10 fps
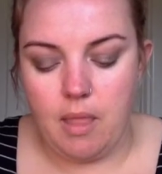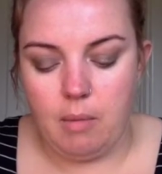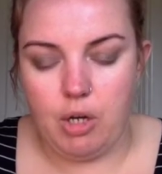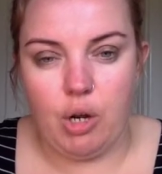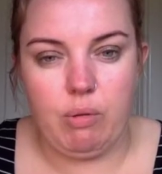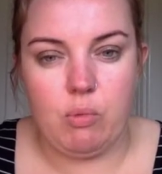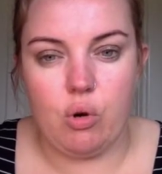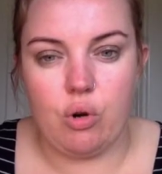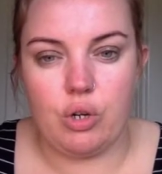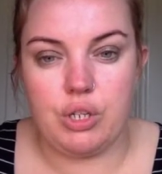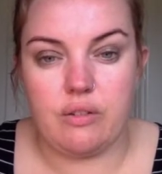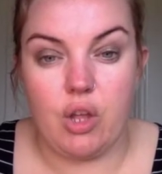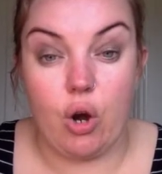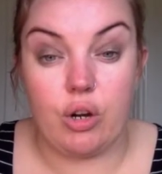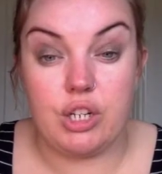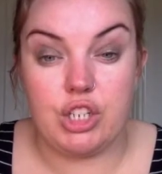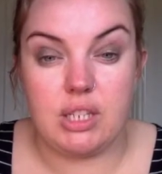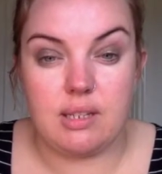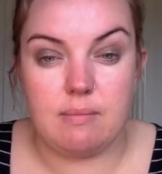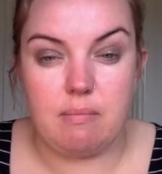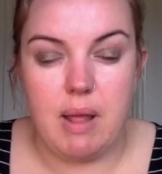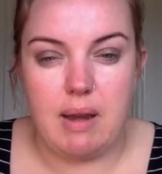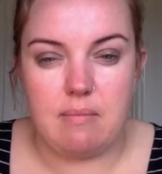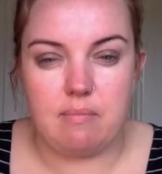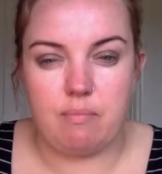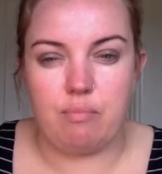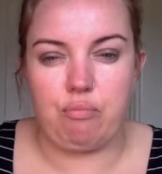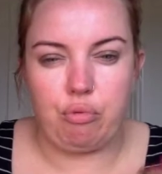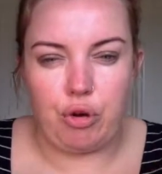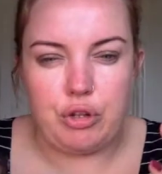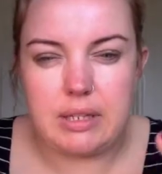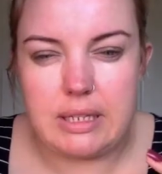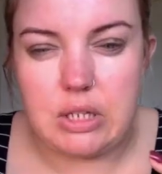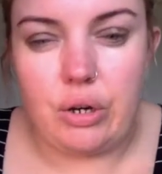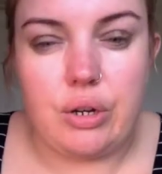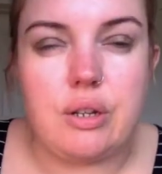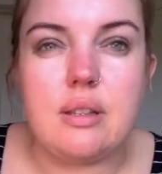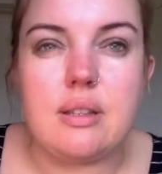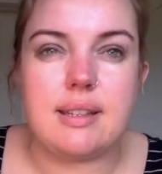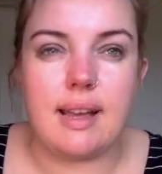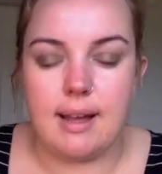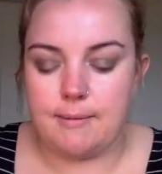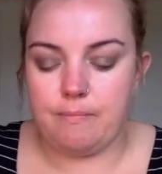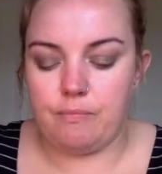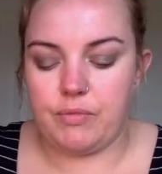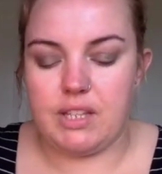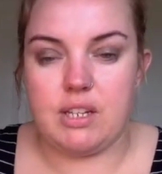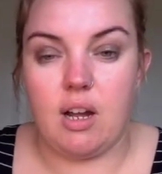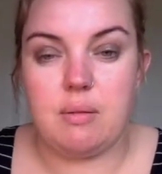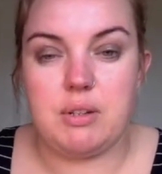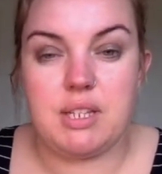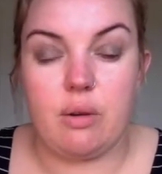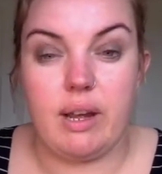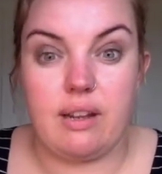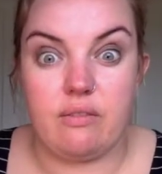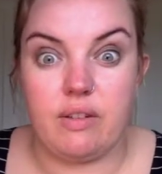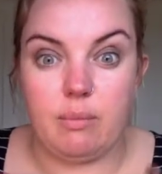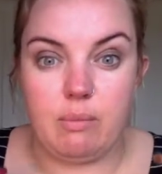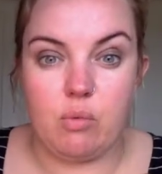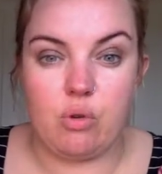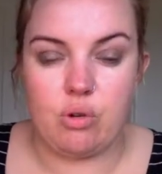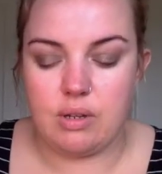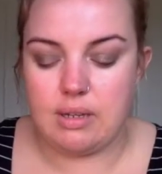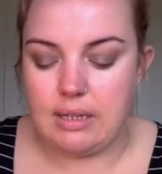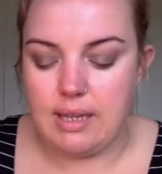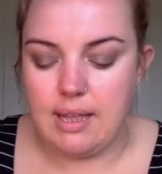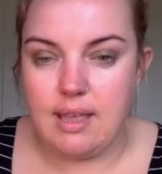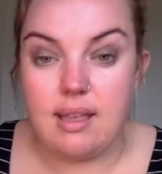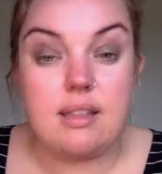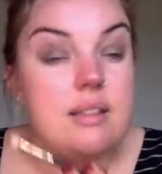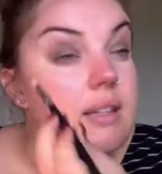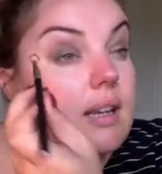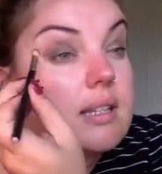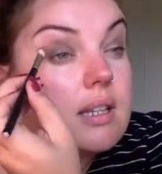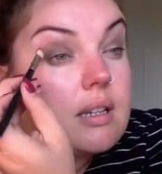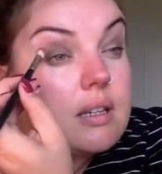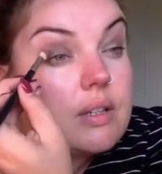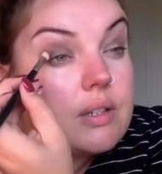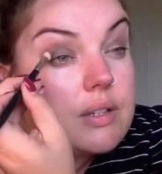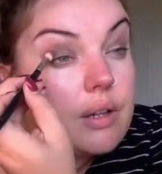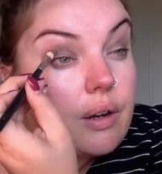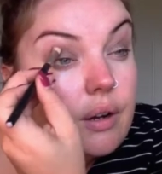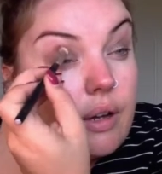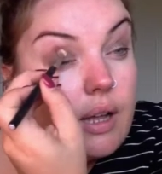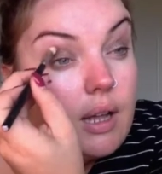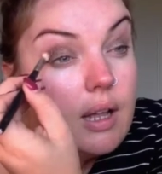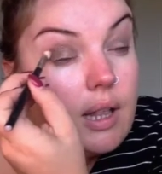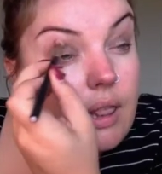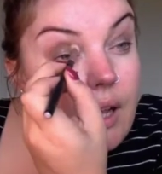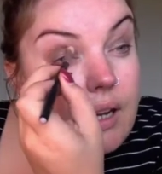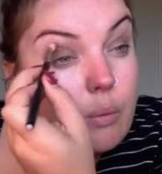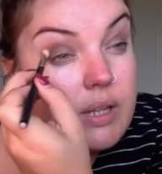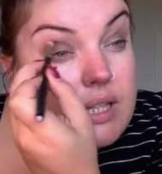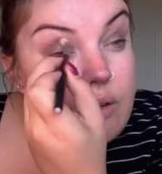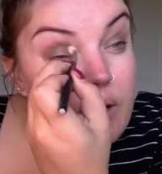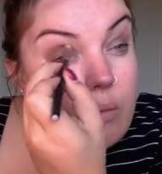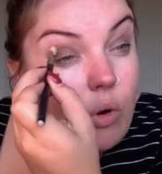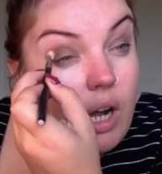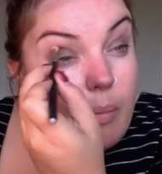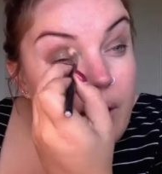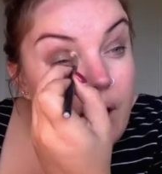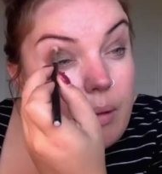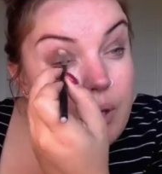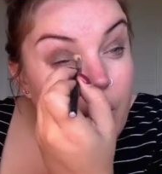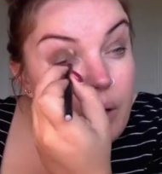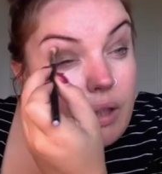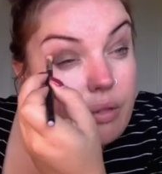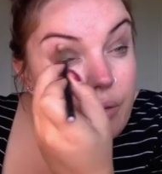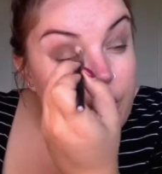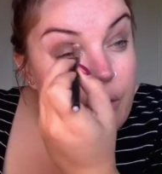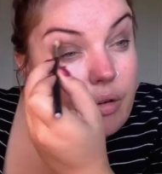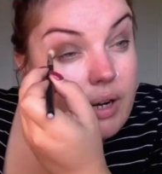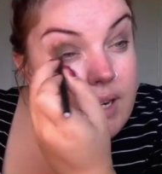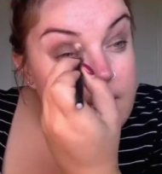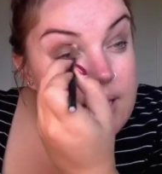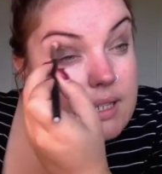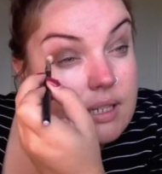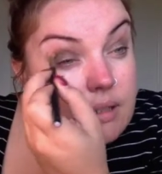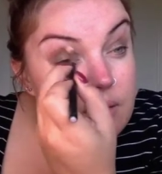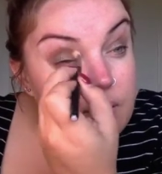I'm going to go with more sort of the oranges and bronzy tones this time, just so I can feel a bit more sexy. So like a windscreen wiper, I'm going through the crease.